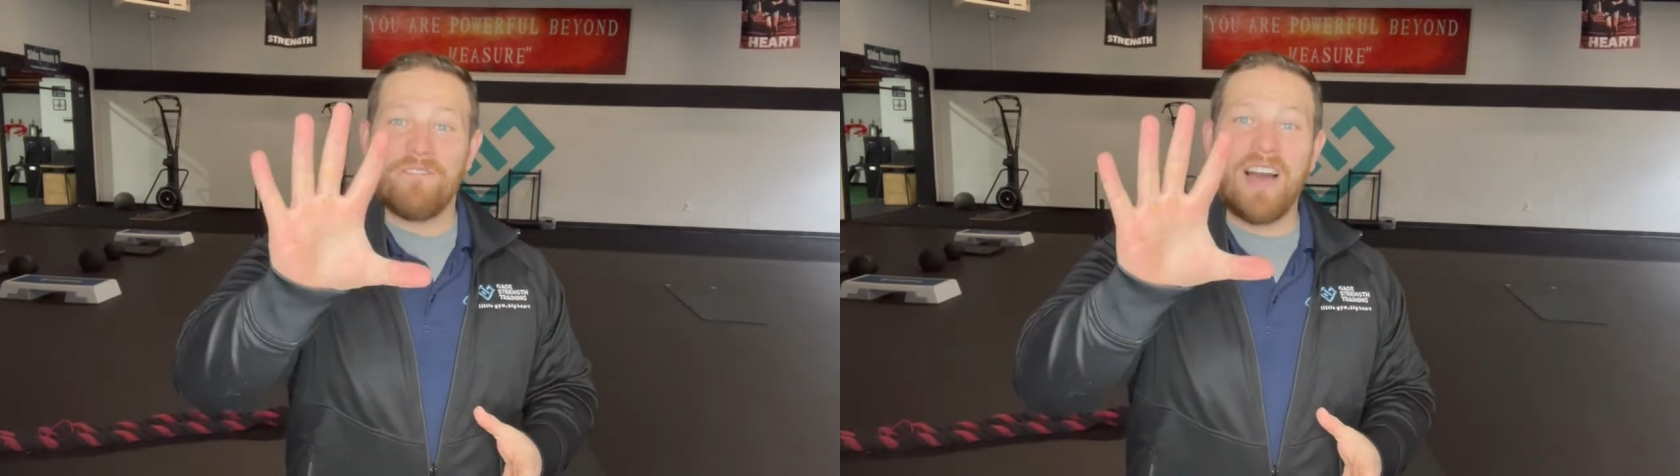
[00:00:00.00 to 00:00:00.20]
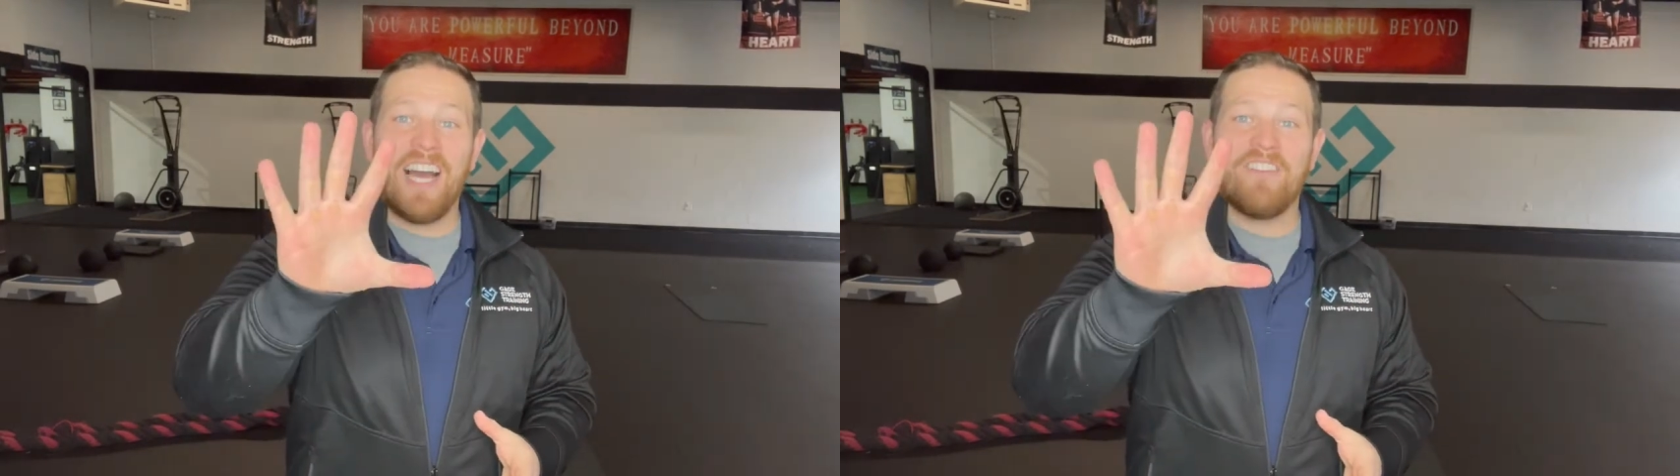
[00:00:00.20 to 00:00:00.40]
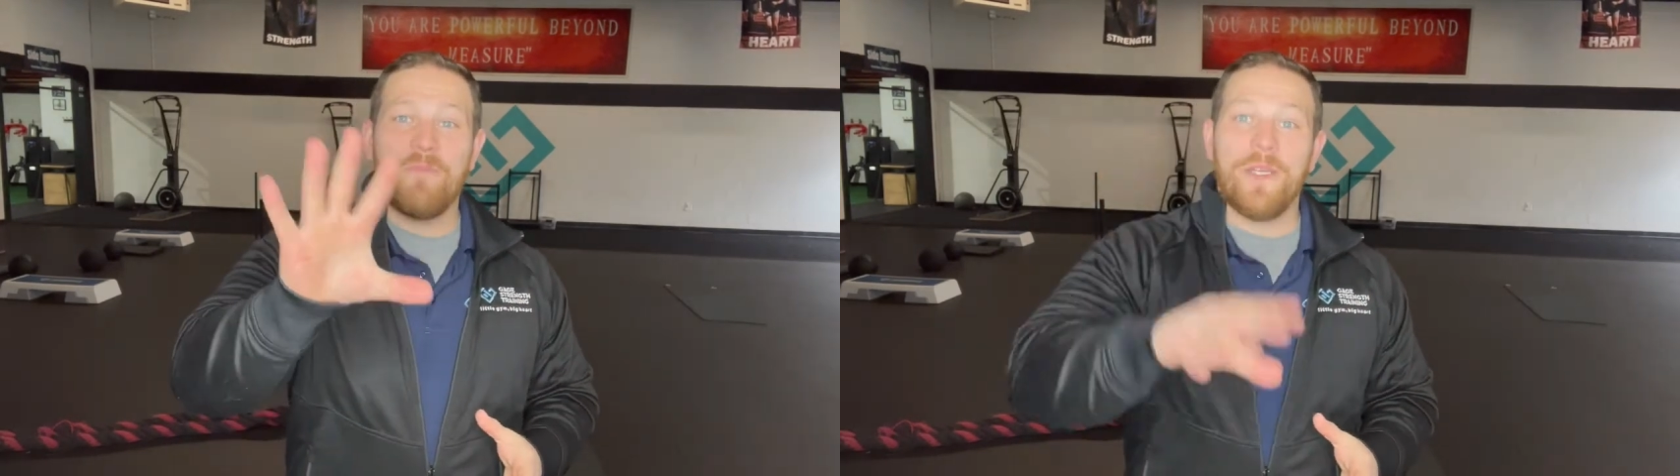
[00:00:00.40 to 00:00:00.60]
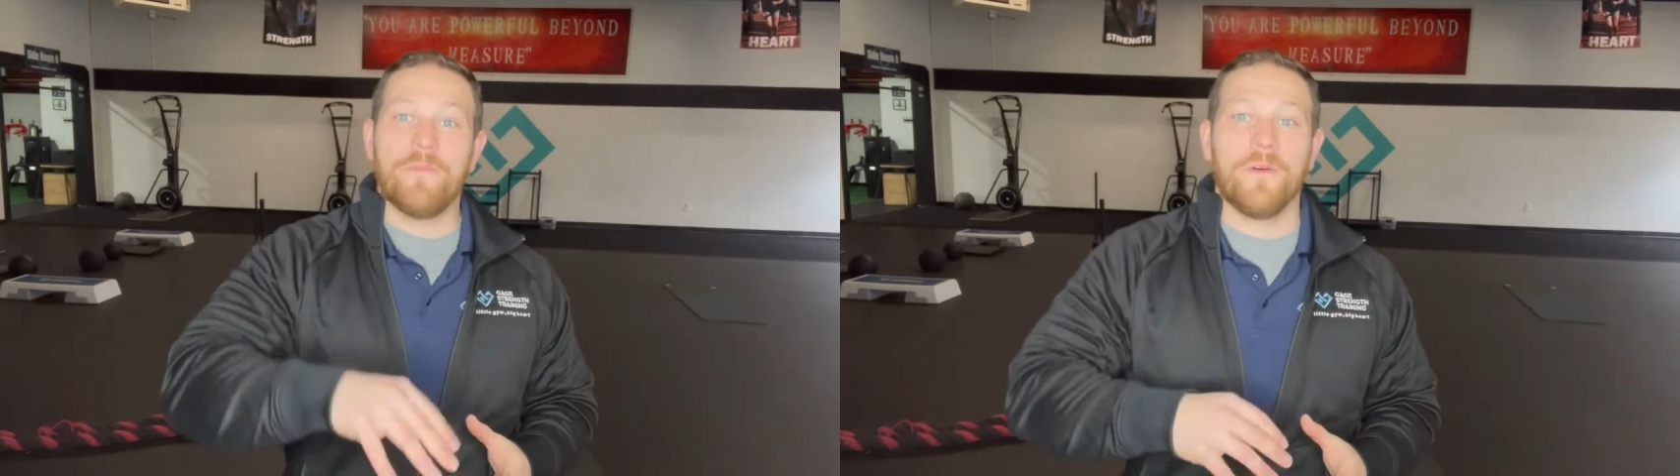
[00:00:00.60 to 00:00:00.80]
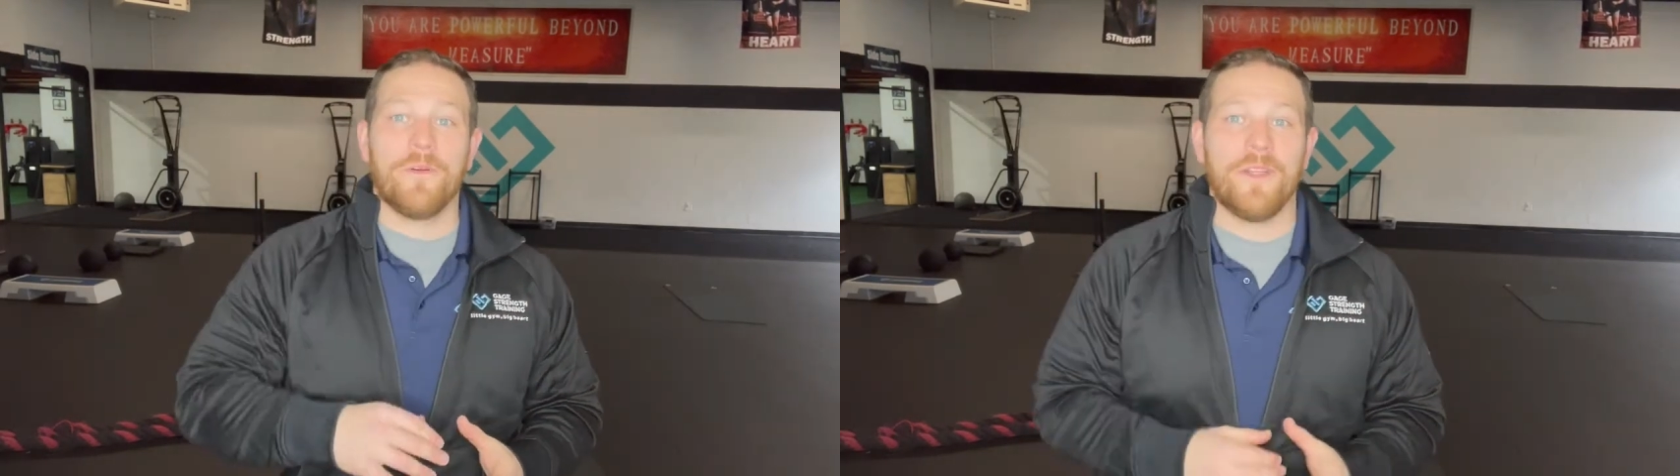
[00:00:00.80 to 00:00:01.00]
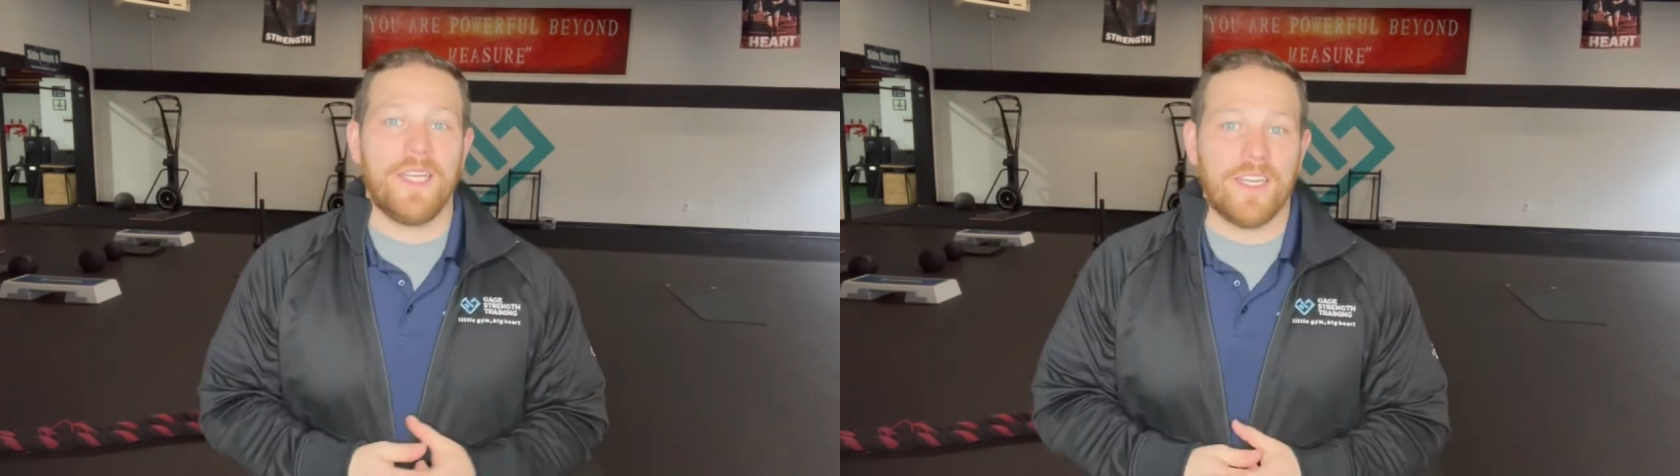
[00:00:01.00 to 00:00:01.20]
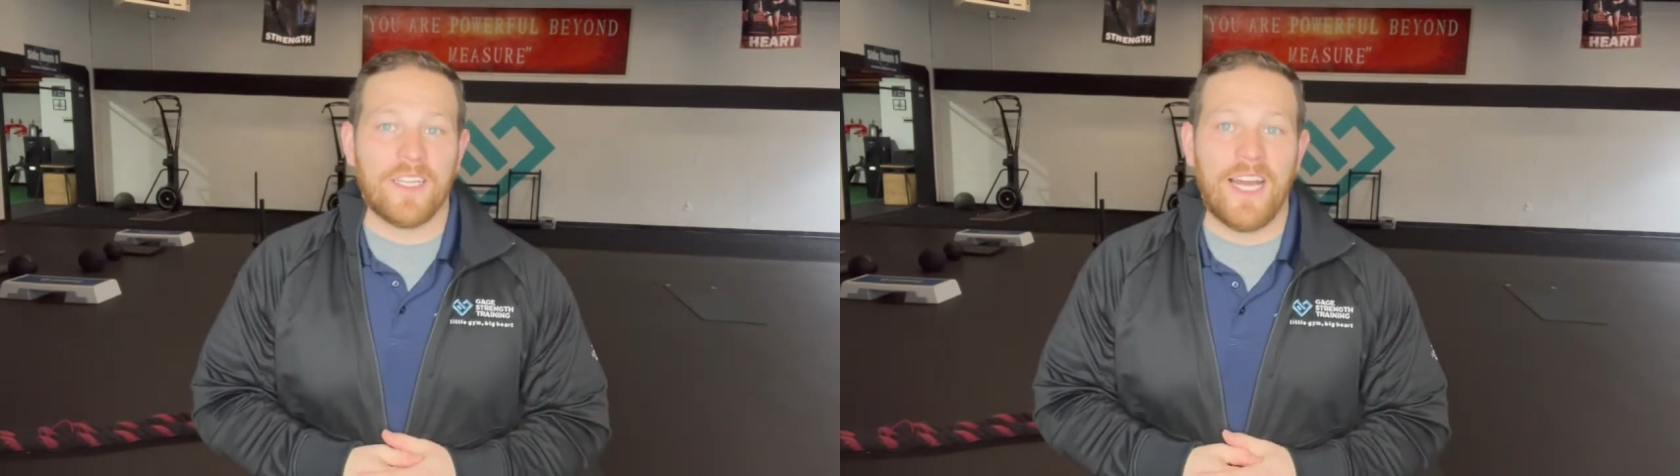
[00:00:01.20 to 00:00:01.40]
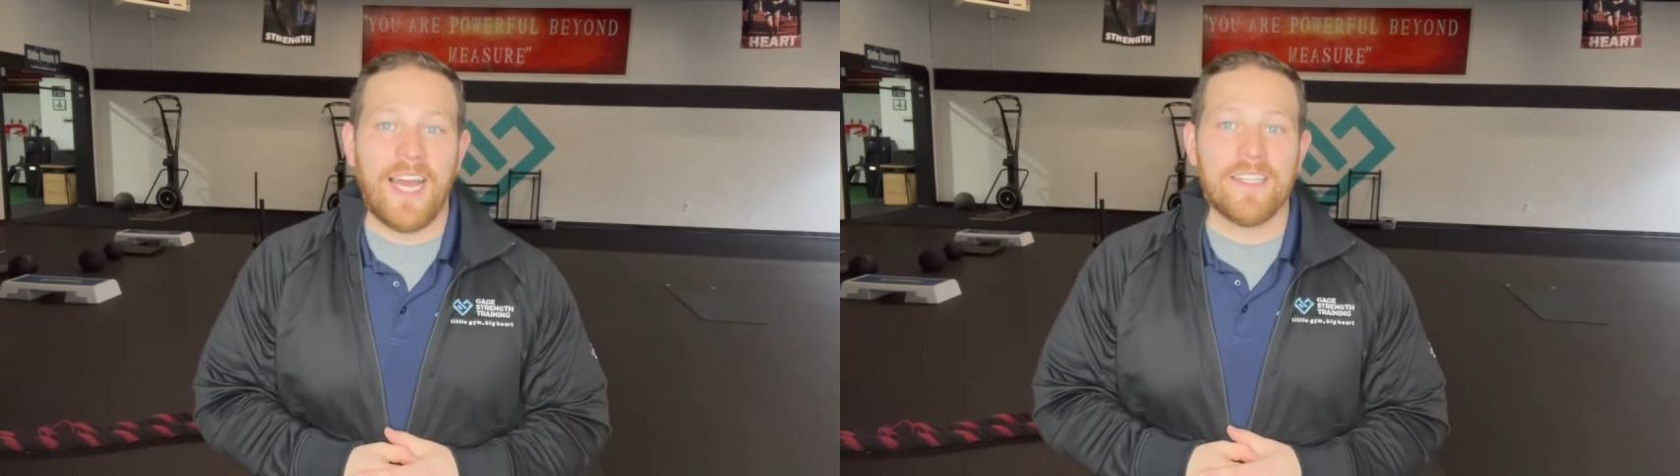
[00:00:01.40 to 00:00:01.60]
5 people in a
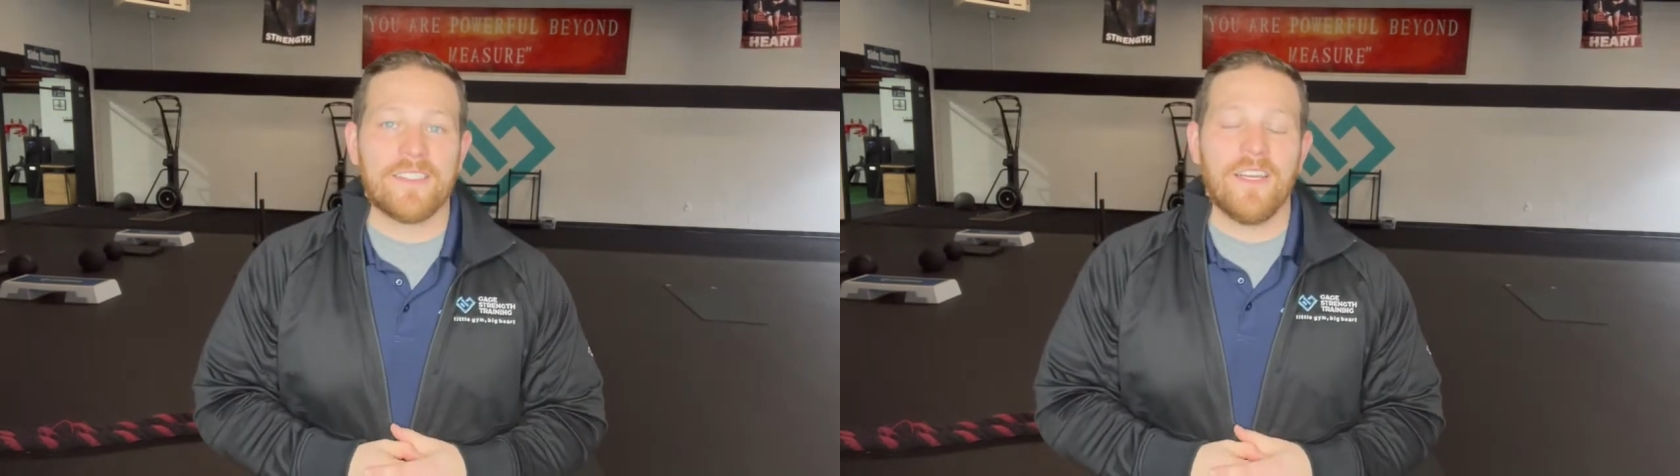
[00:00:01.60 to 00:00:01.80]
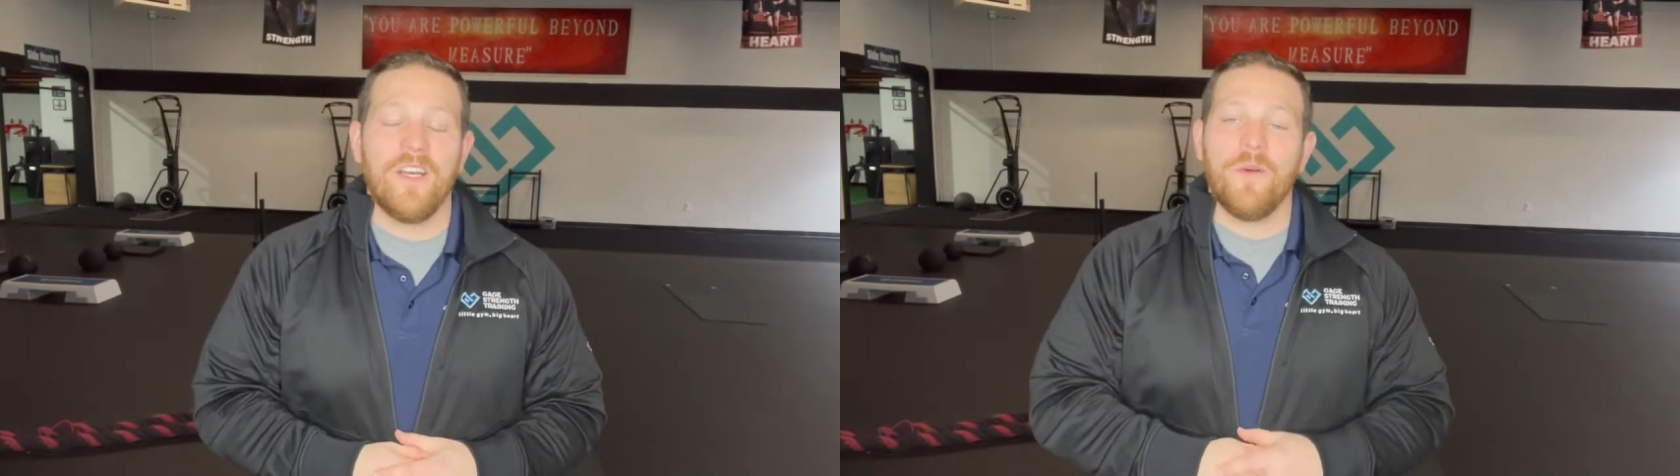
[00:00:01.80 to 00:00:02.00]
class.